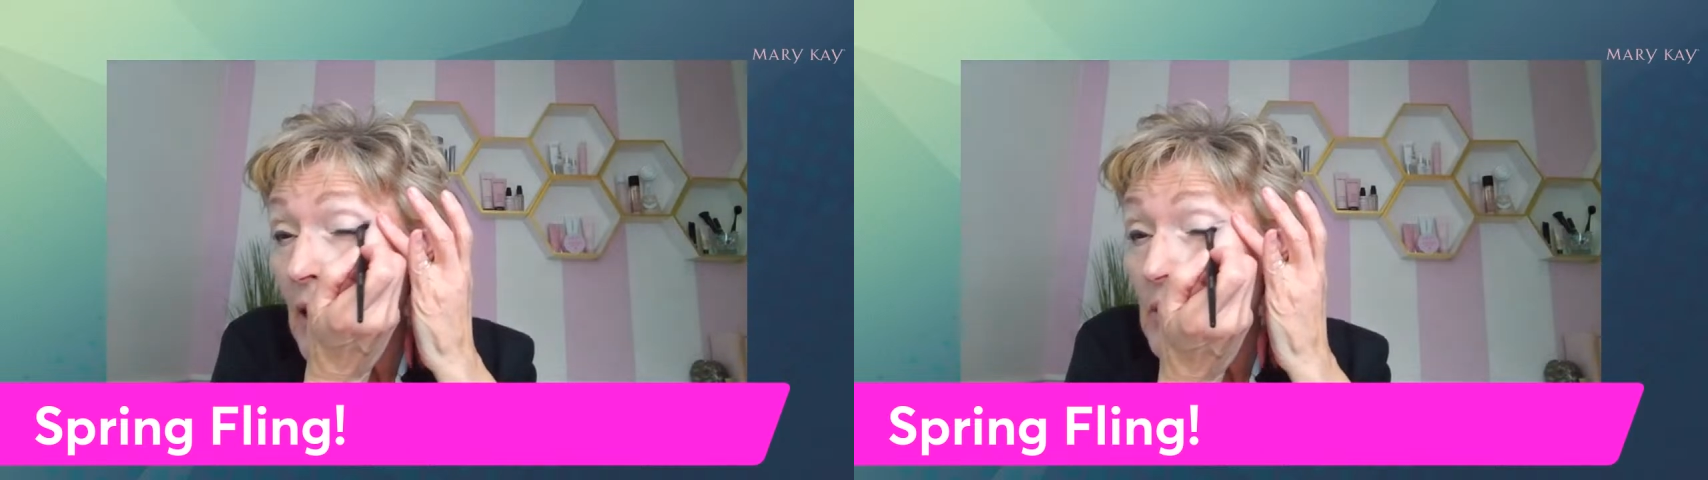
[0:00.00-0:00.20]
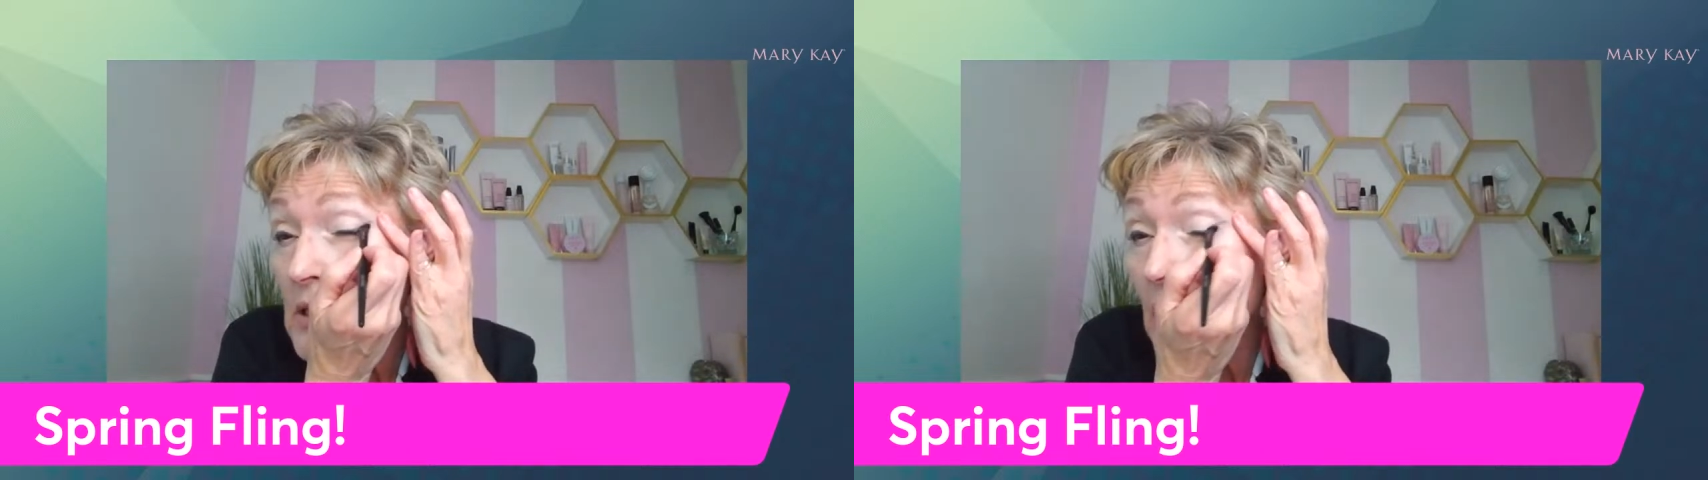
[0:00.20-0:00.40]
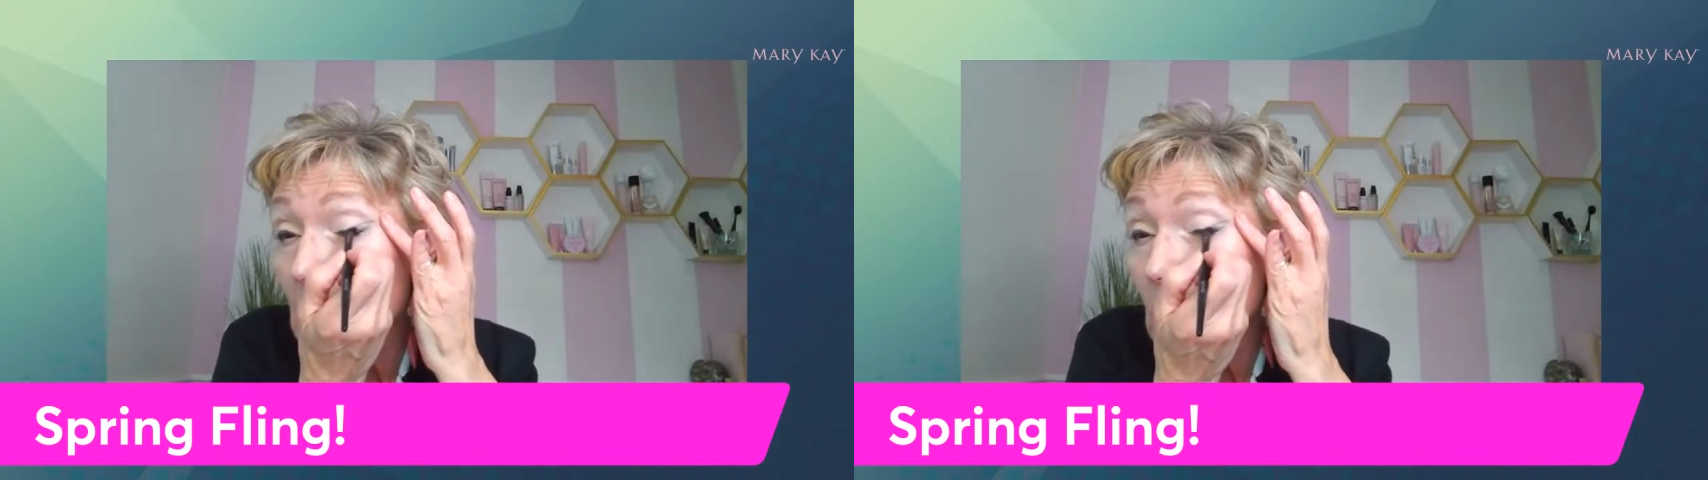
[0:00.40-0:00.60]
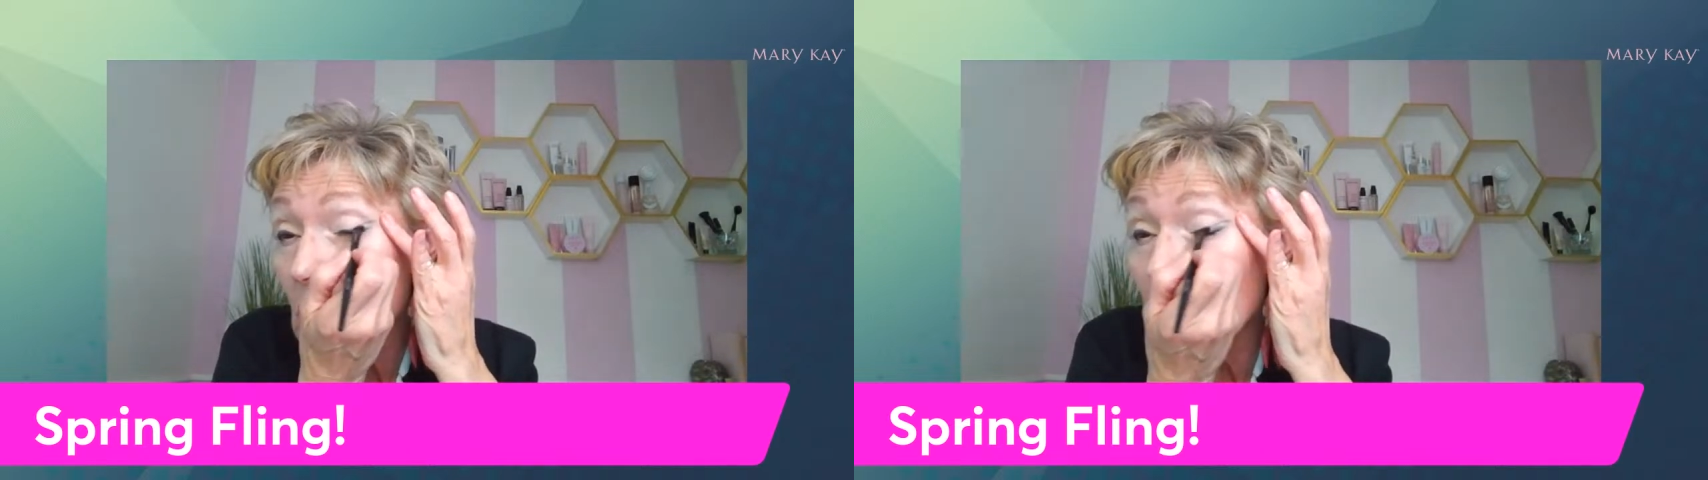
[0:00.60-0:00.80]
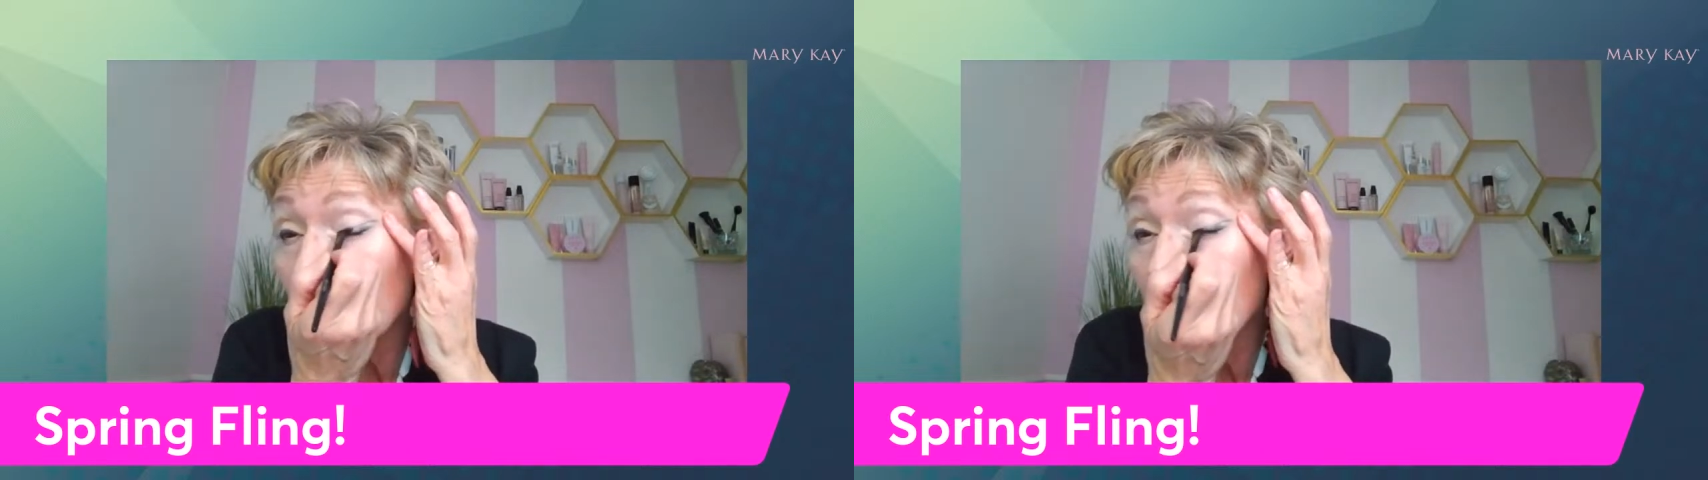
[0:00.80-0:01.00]
outside
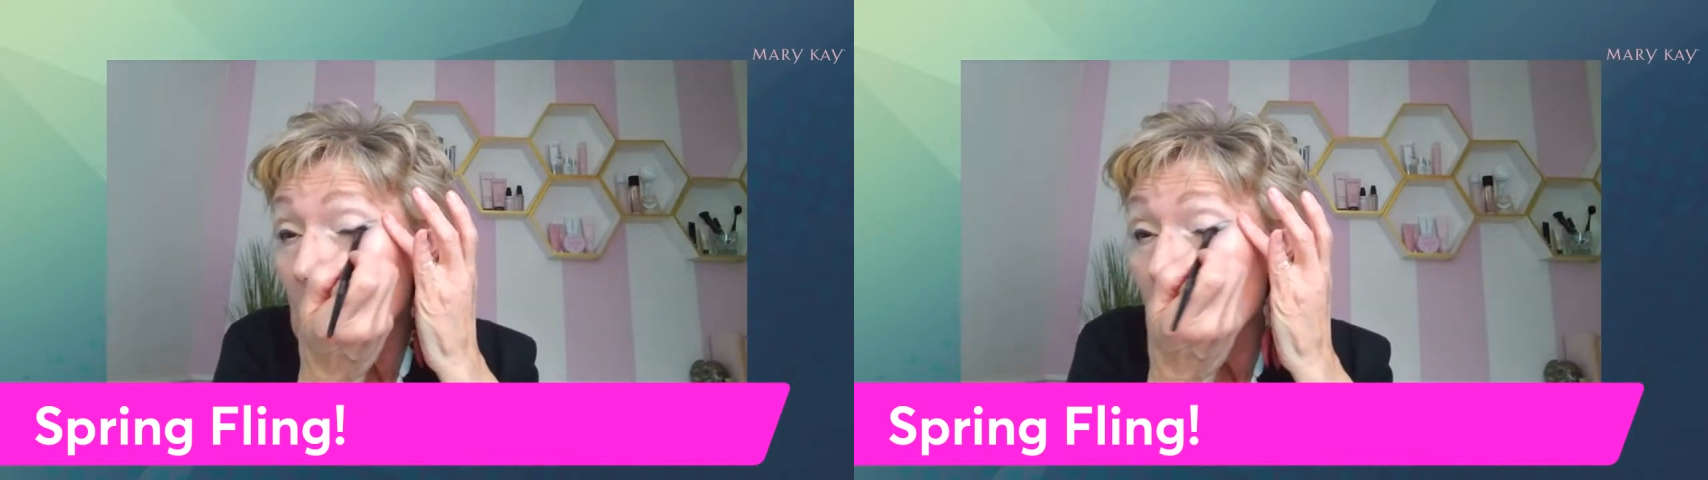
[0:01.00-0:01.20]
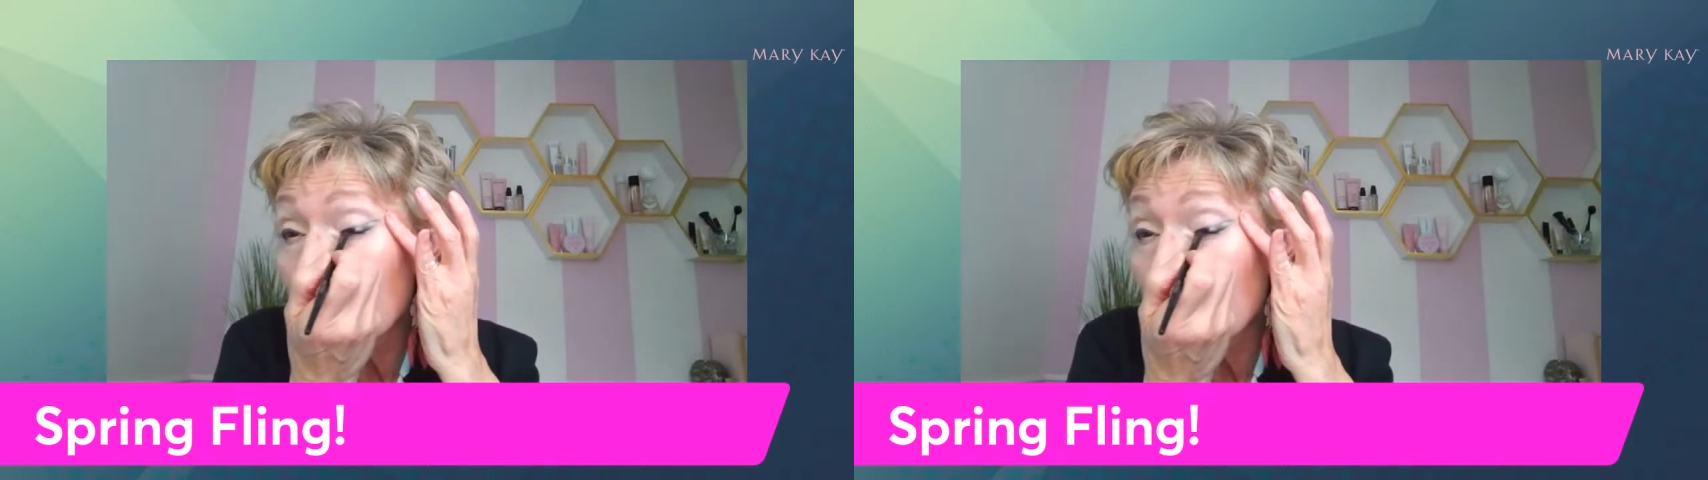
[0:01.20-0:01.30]
corner